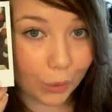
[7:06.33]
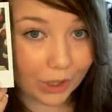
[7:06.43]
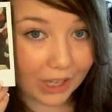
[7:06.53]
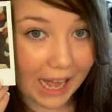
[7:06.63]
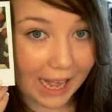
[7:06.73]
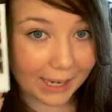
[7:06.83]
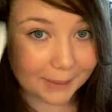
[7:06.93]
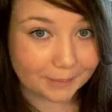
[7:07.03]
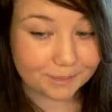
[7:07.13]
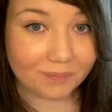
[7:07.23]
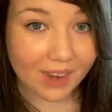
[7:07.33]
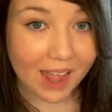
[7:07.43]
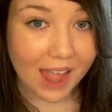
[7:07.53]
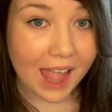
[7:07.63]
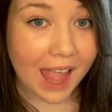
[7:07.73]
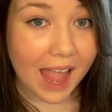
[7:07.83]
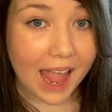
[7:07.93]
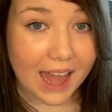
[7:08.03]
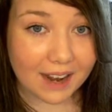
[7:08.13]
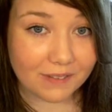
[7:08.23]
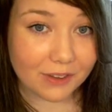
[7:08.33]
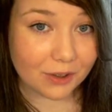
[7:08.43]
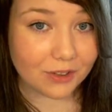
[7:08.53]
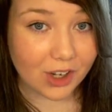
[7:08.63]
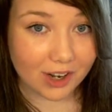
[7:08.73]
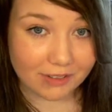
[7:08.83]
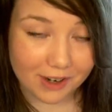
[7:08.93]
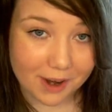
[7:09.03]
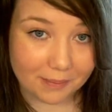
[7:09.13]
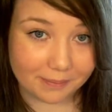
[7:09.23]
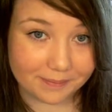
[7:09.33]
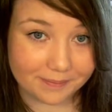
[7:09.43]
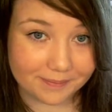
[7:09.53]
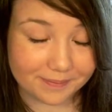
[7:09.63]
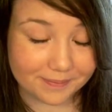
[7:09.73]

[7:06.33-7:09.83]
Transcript: Real guy. And I feel so sorry for him.